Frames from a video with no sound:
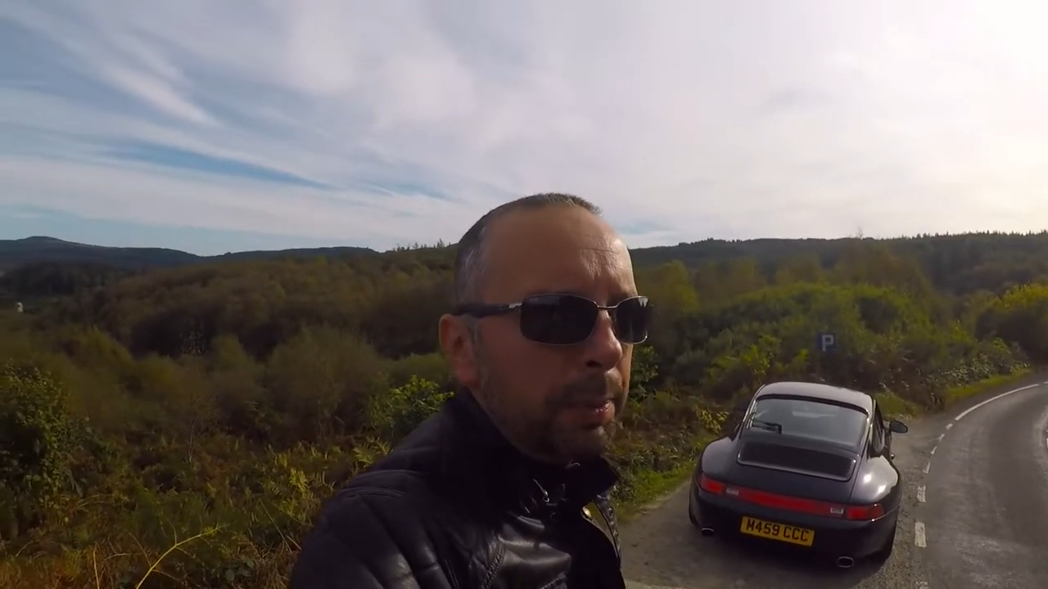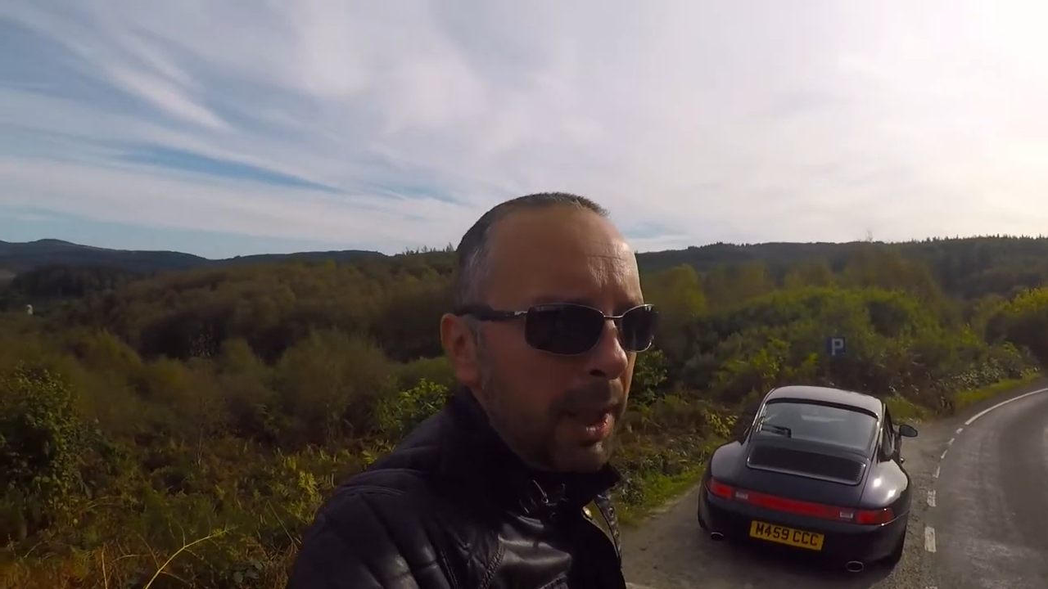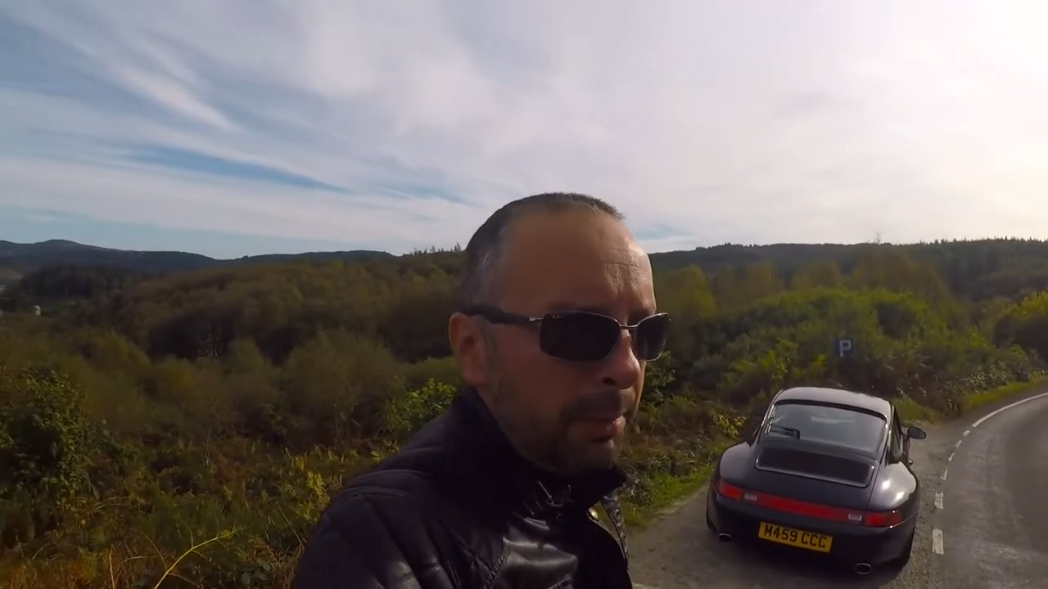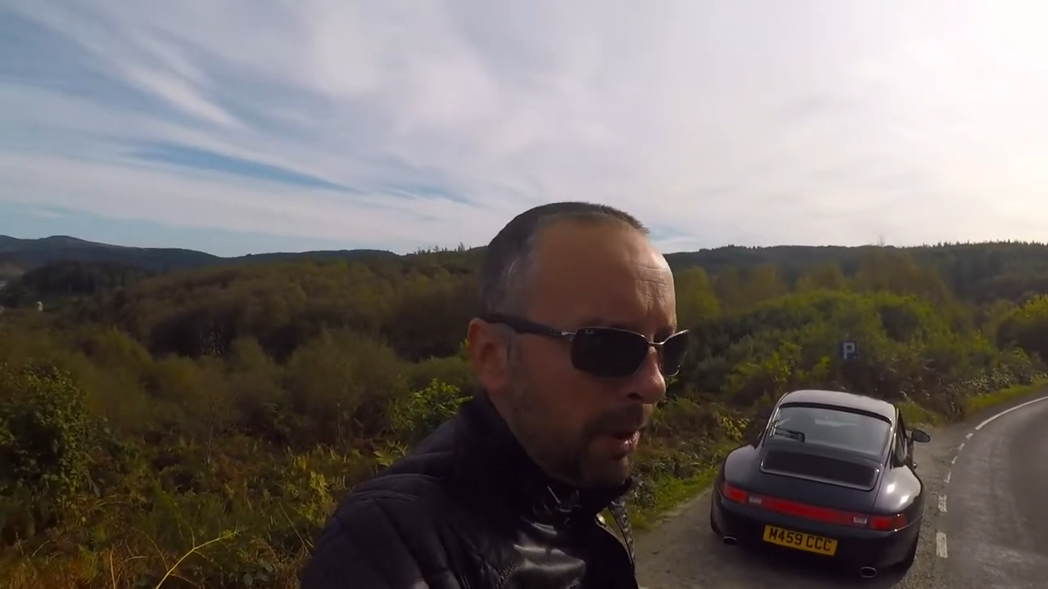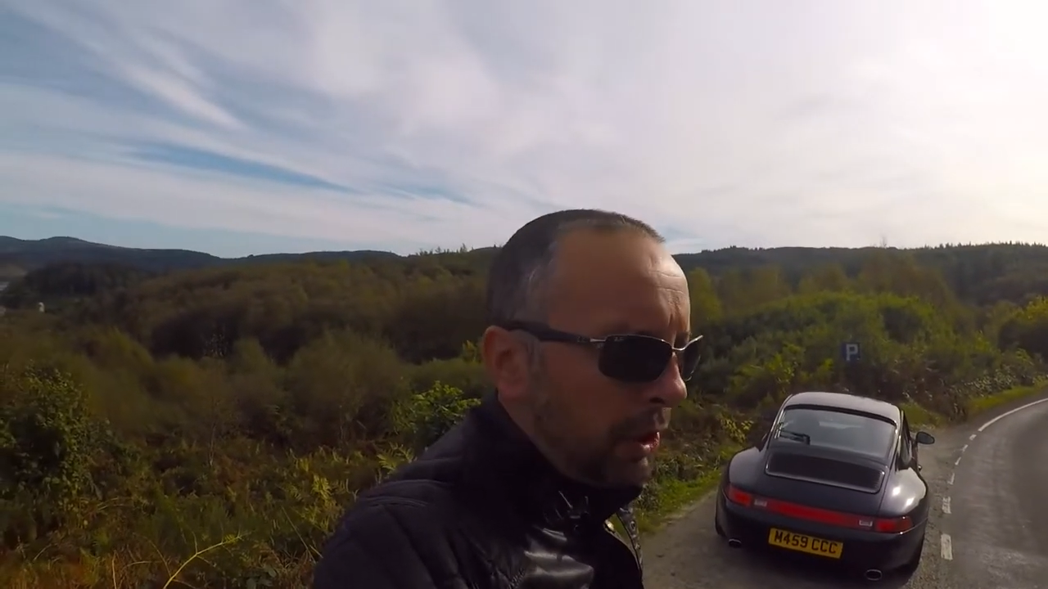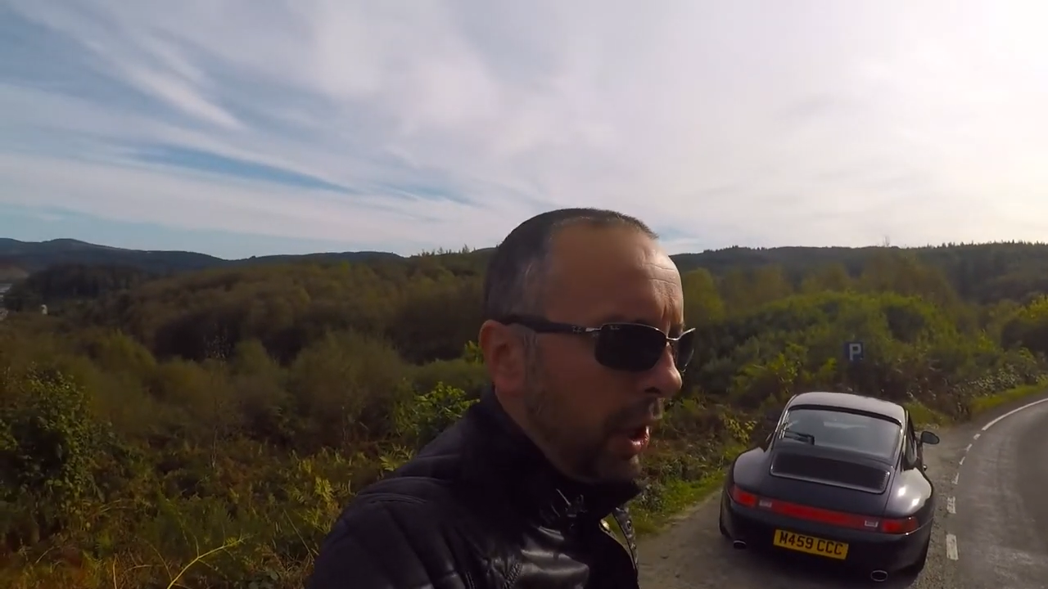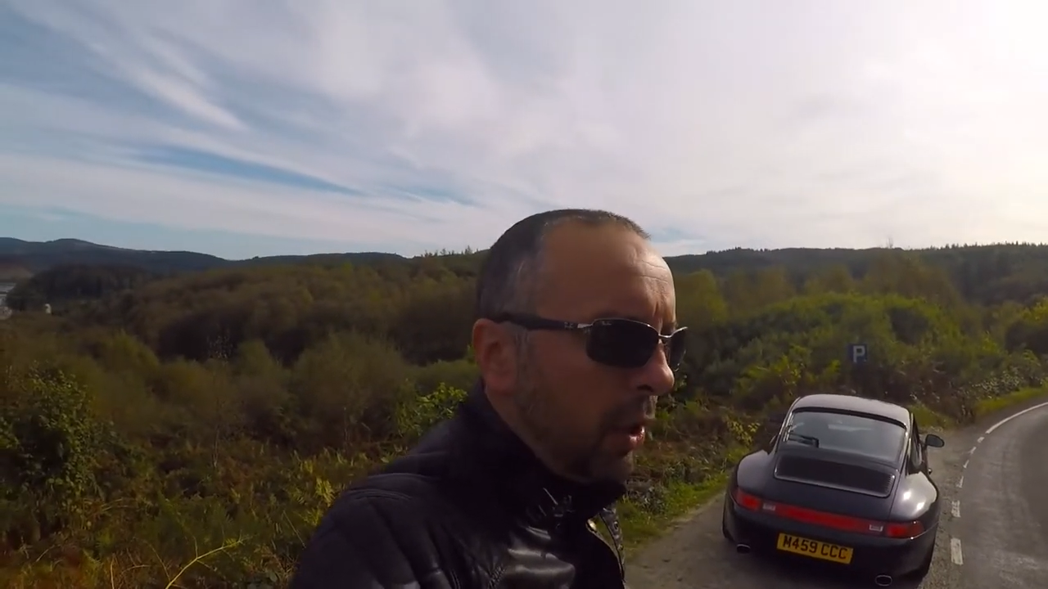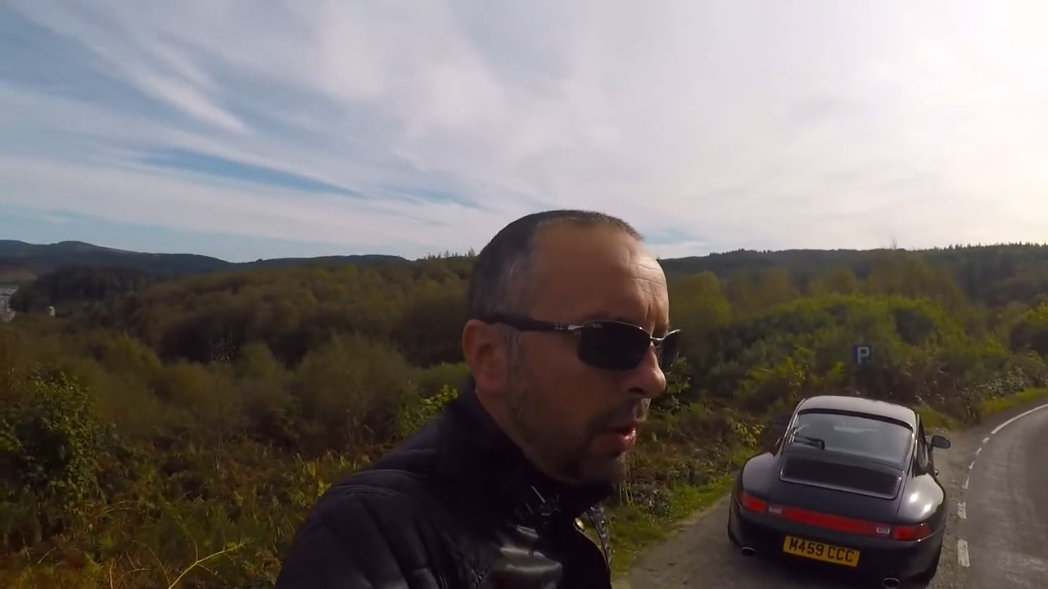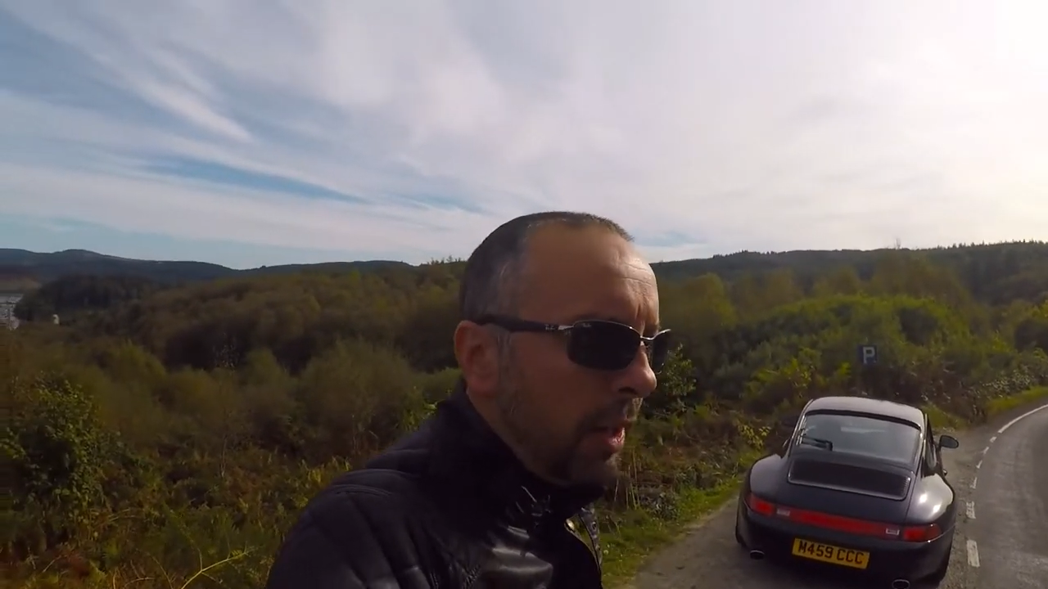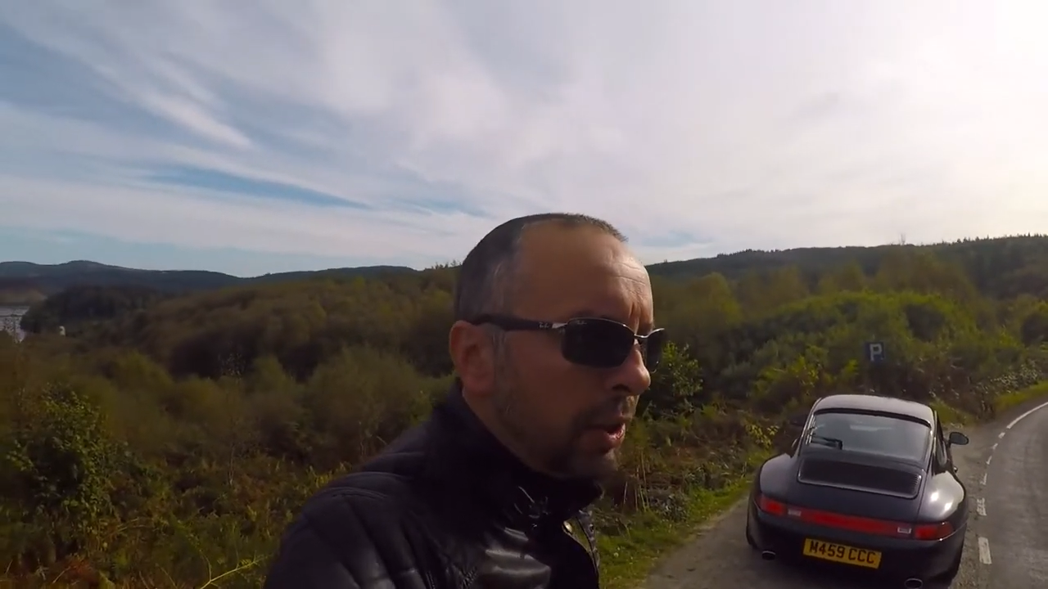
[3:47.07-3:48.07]
pretty much
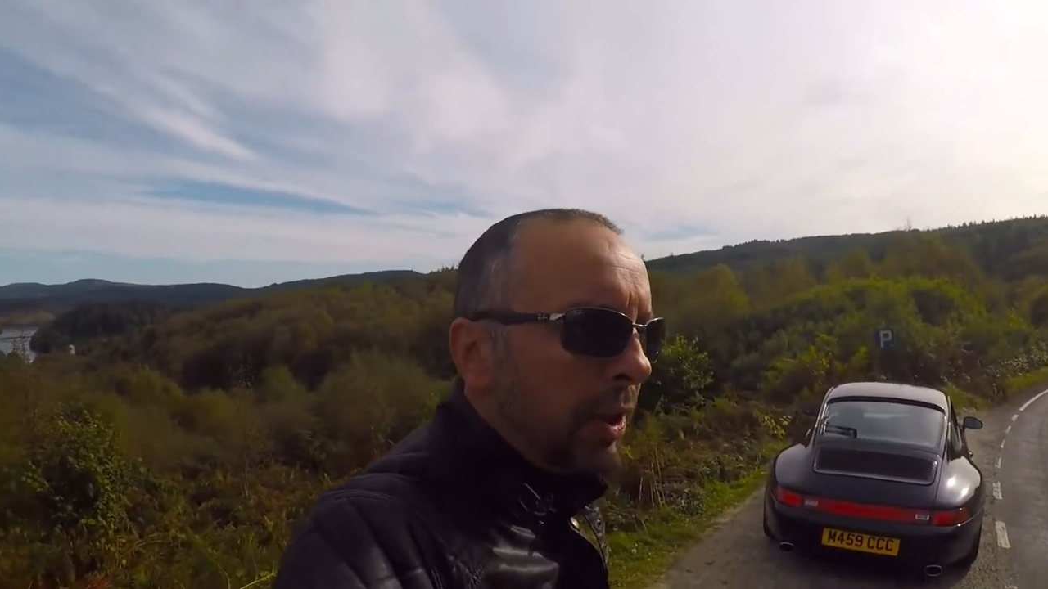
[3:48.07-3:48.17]
out of it,